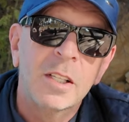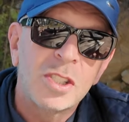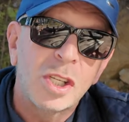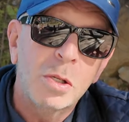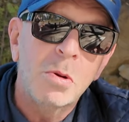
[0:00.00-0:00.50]

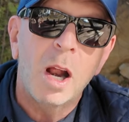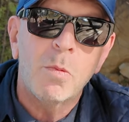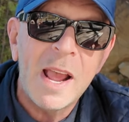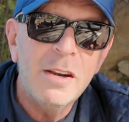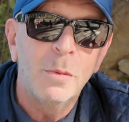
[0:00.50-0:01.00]
to
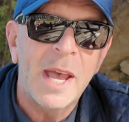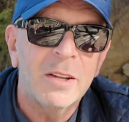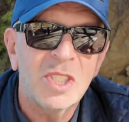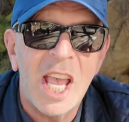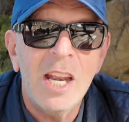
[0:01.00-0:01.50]
around
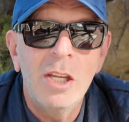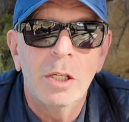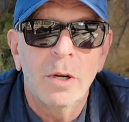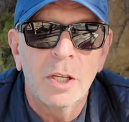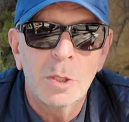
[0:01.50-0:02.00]
about
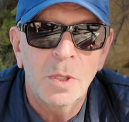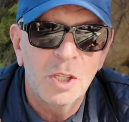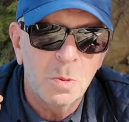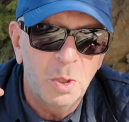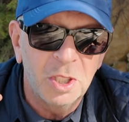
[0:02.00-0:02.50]
€10,
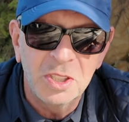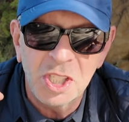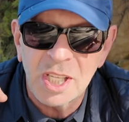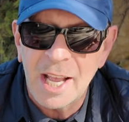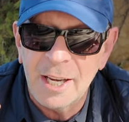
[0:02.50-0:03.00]
because we all
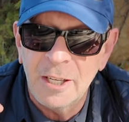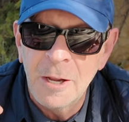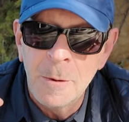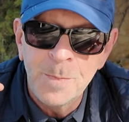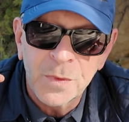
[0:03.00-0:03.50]
understand
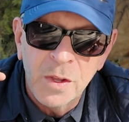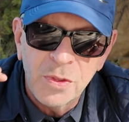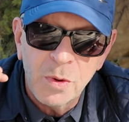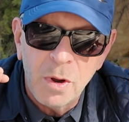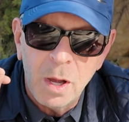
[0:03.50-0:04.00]

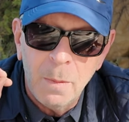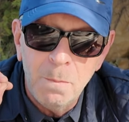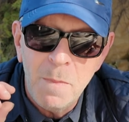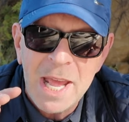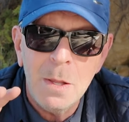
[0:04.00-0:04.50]
there are
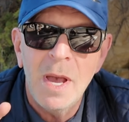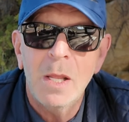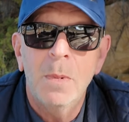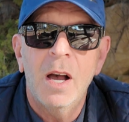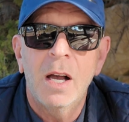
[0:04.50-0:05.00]
many,
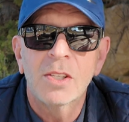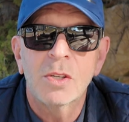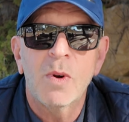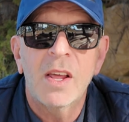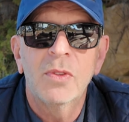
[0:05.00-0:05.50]
many bars
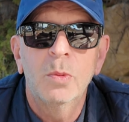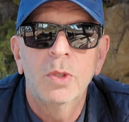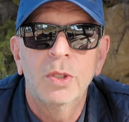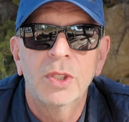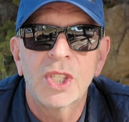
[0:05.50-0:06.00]
around the
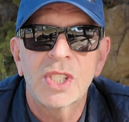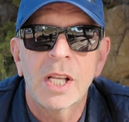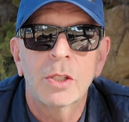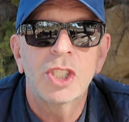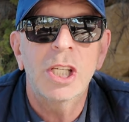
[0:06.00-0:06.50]
world that
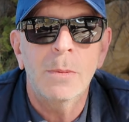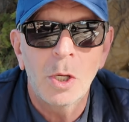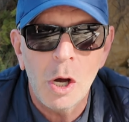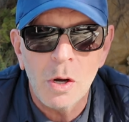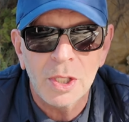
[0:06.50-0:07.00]
sell cheap
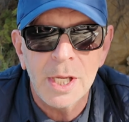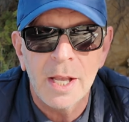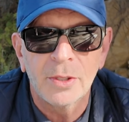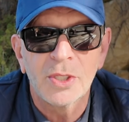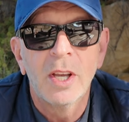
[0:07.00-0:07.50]

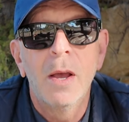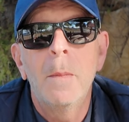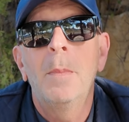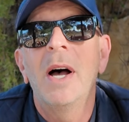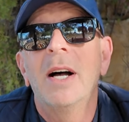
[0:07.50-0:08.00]
cocktails,
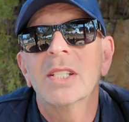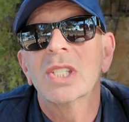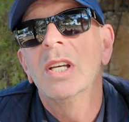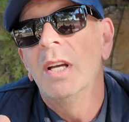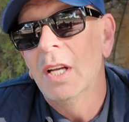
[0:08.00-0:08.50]
but